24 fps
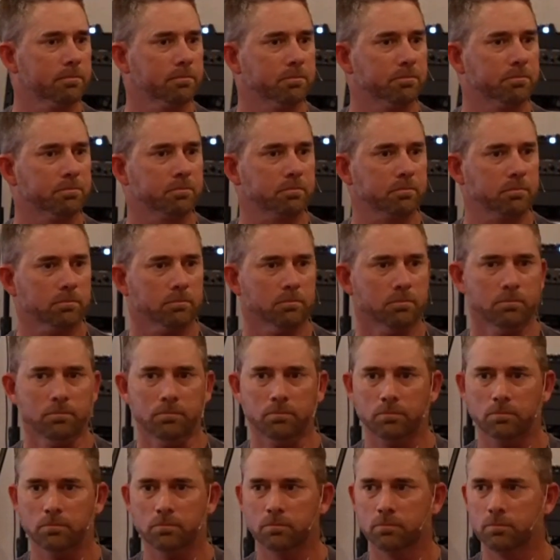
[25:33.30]

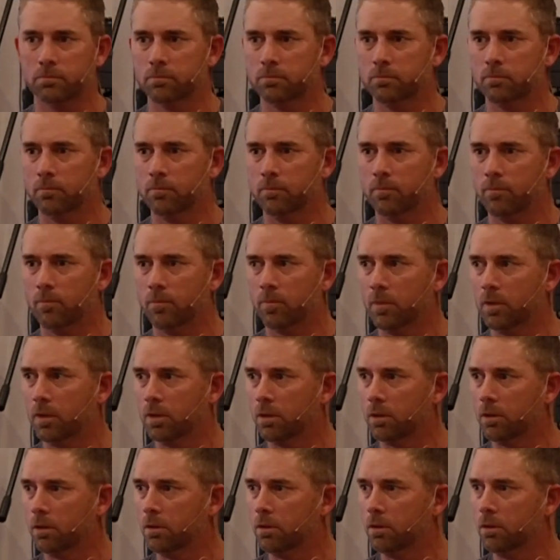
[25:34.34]

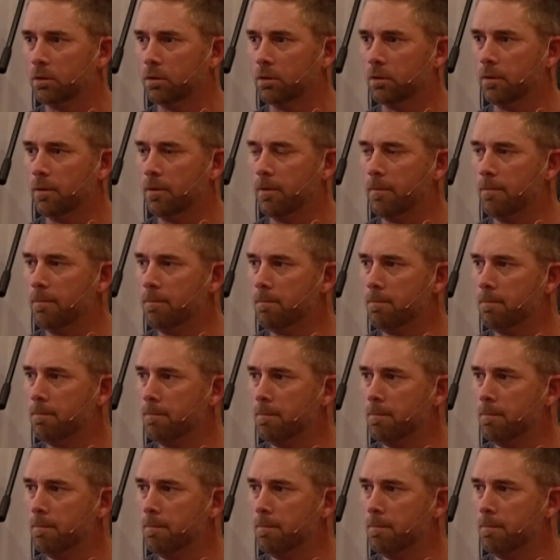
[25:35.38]
Nothing is said.